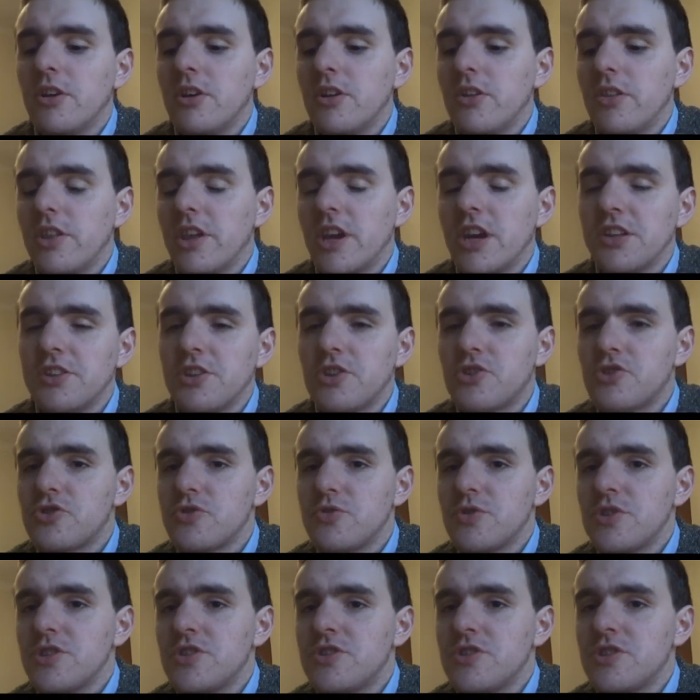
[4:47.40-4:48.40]
the other
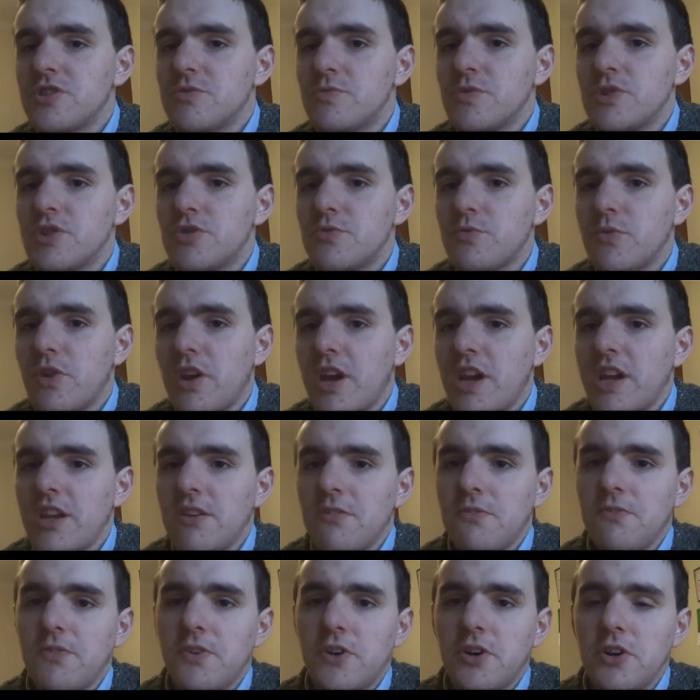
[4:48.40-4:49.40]
choices, which were A
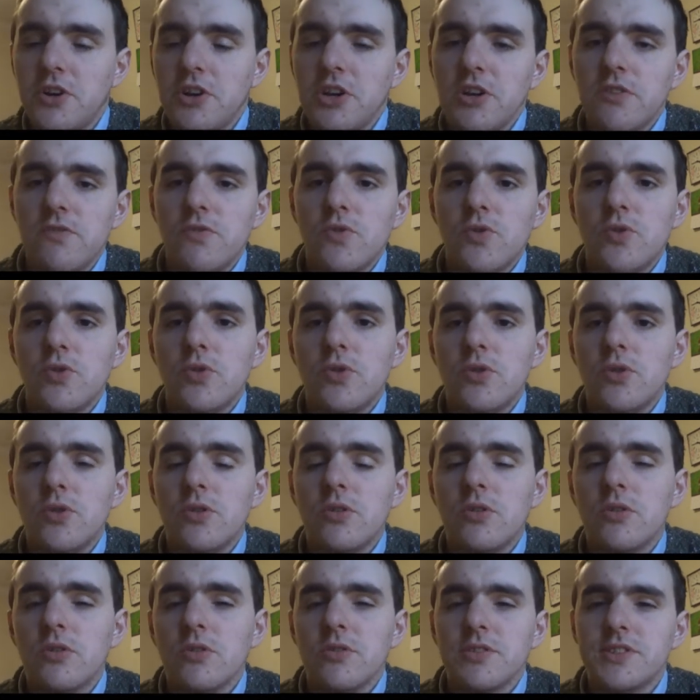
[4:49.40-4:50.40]
five or
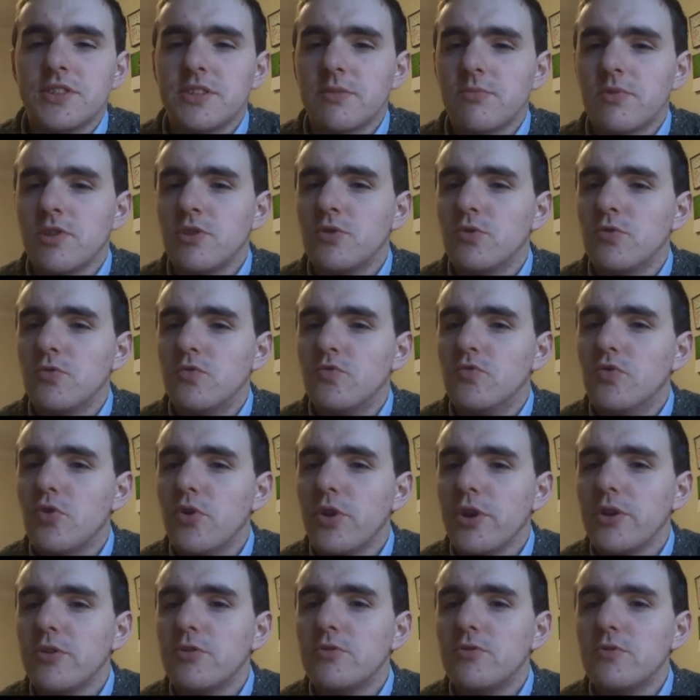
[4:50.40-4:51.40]
something called
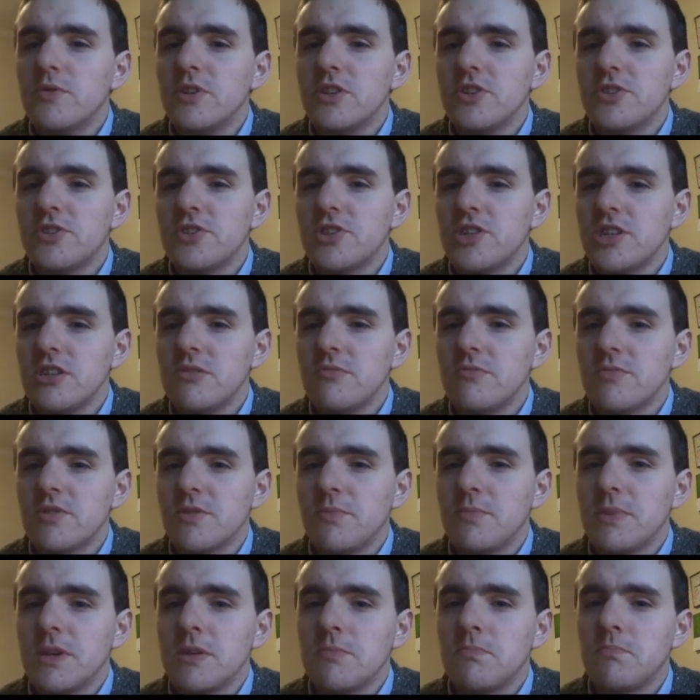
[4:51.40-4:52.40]
Royal, which seems a
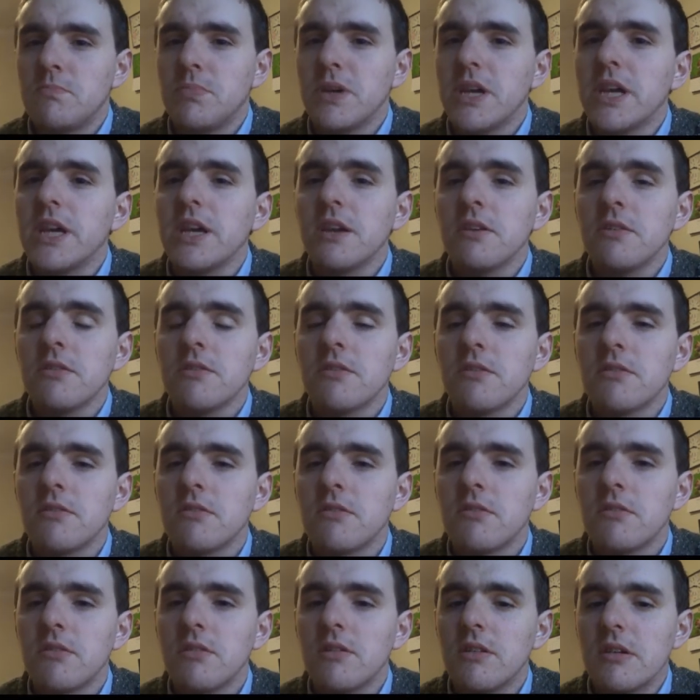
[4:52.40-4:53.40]
bit big.
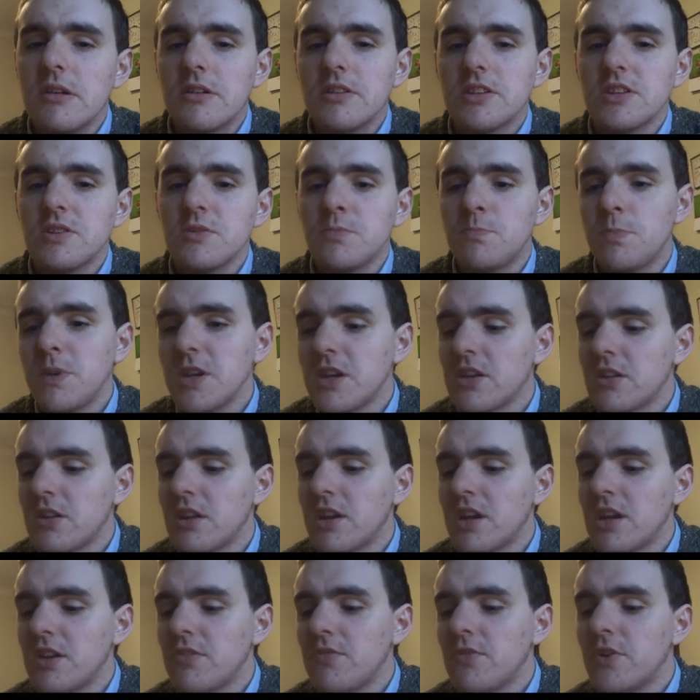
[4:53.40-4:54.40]
It was bigger than
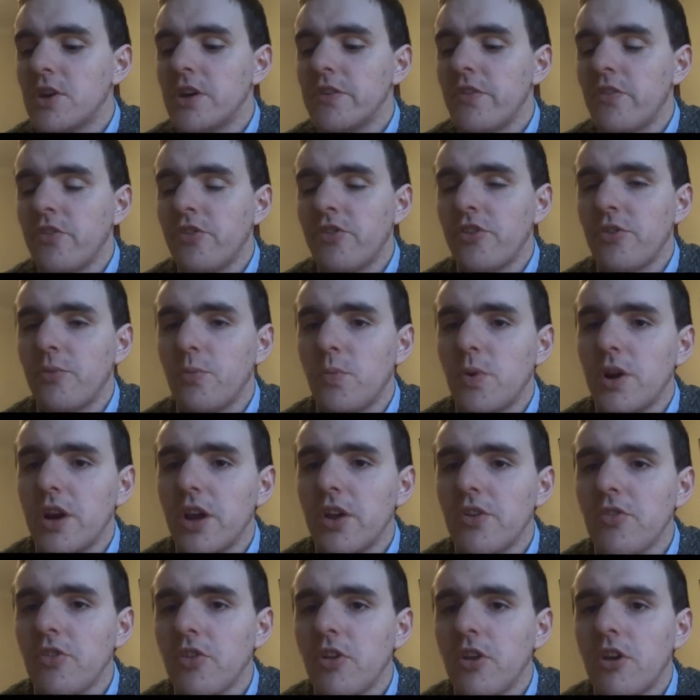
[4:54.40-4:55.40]
A five in some
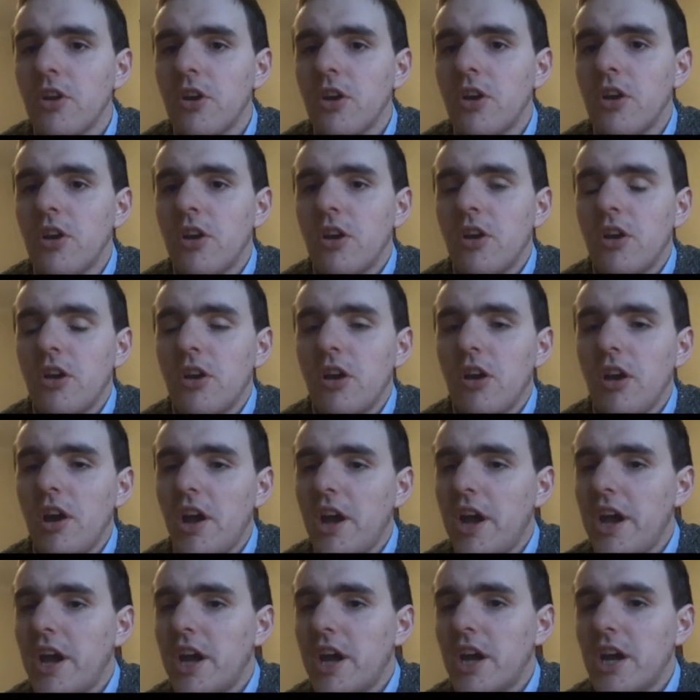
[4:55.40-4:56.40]
ways,
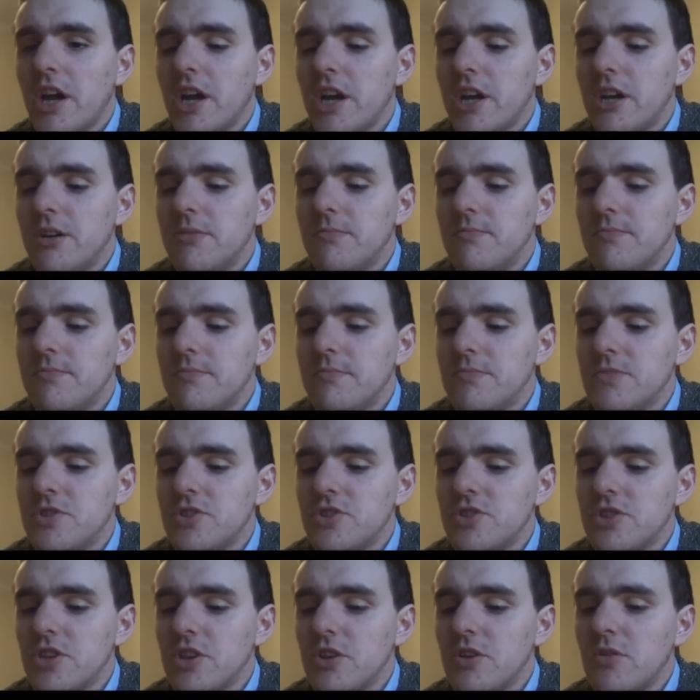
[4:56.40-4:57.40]
um,
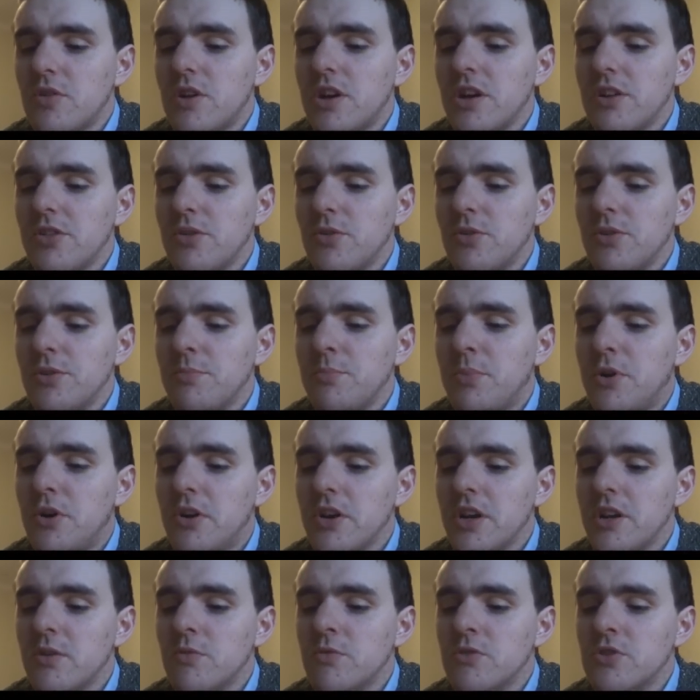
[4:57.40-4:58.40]
so I thought
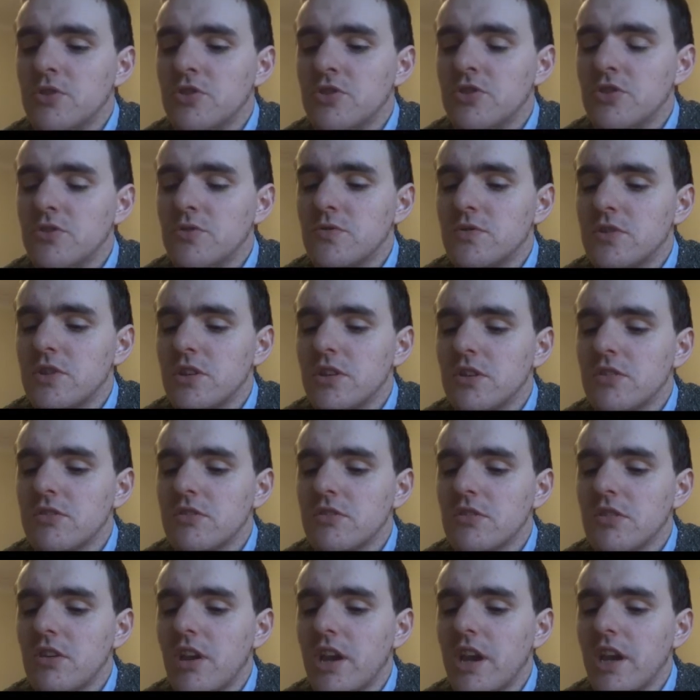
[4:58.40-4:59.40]
pocket would suit it,
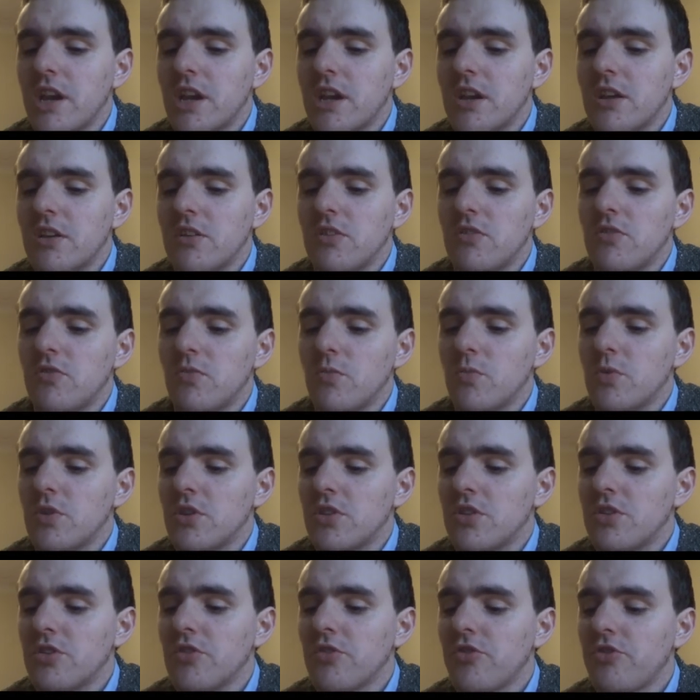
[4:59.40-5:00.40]
and
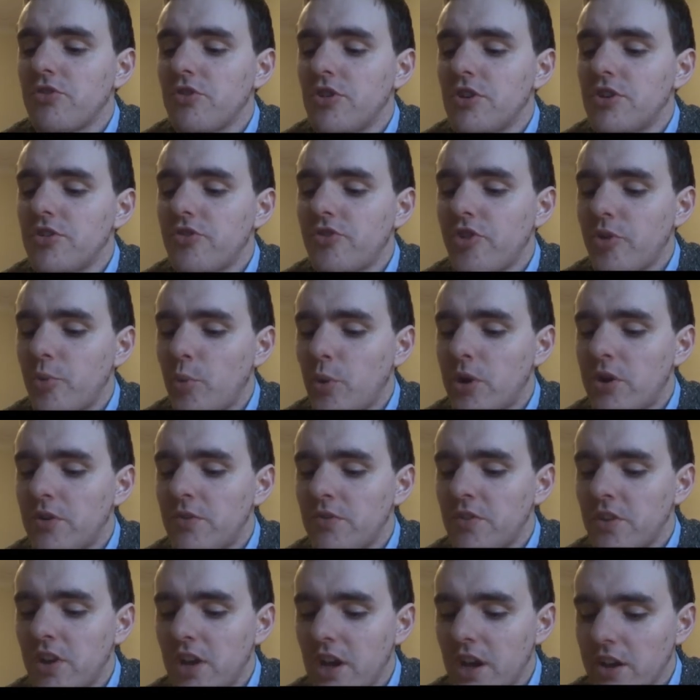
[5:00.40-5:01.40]
with size
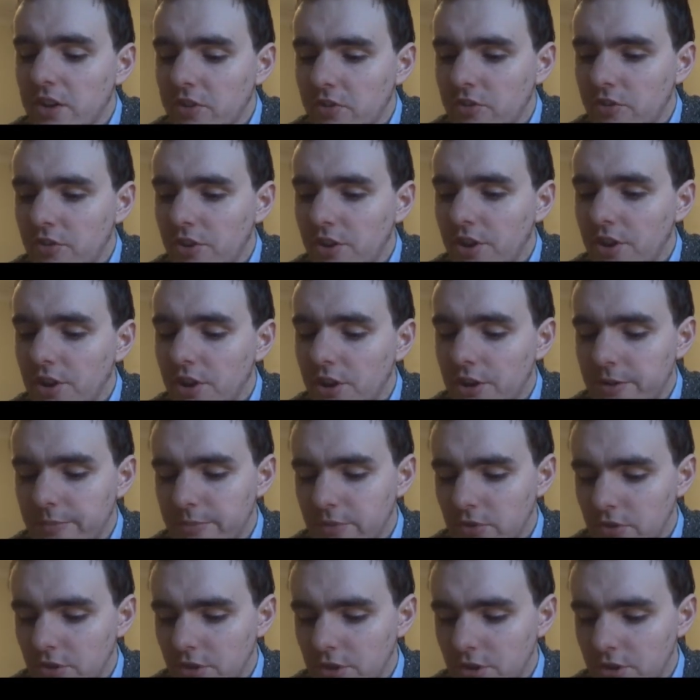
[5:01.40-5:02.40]
twelve text it
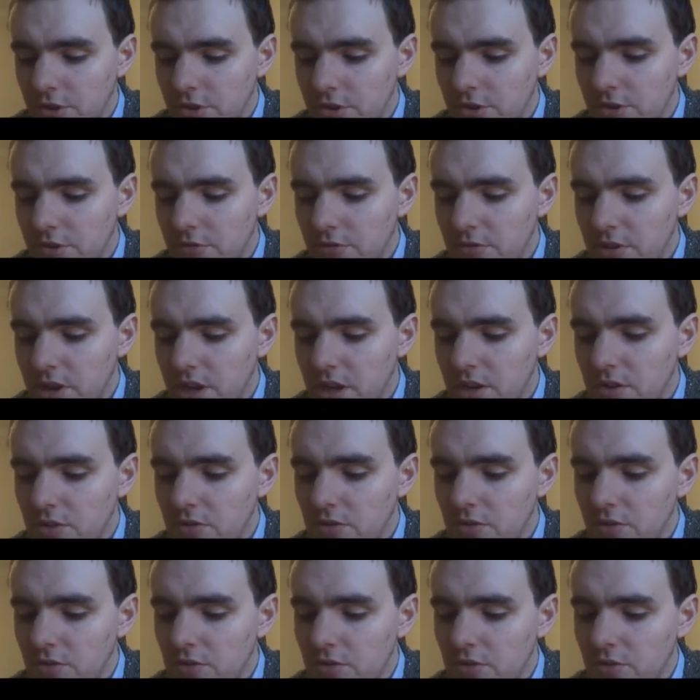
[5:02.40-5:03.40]
comes in at
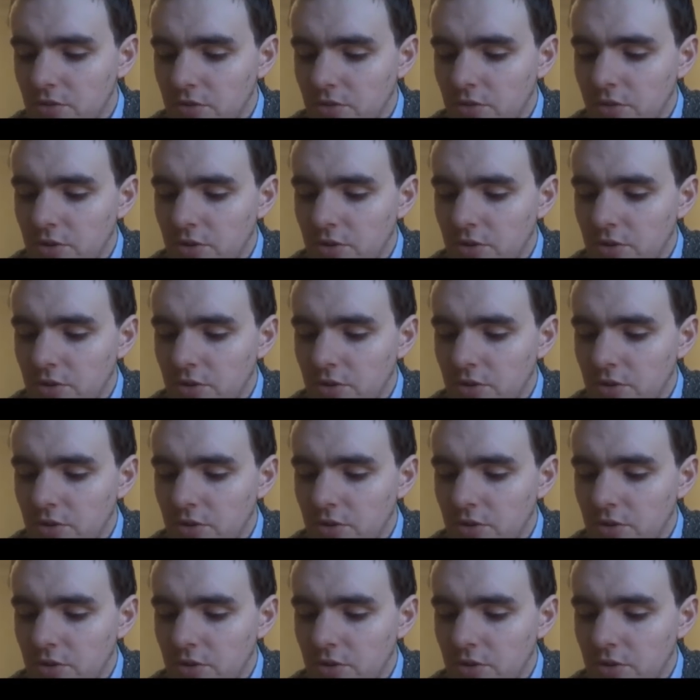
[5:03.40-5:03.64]
around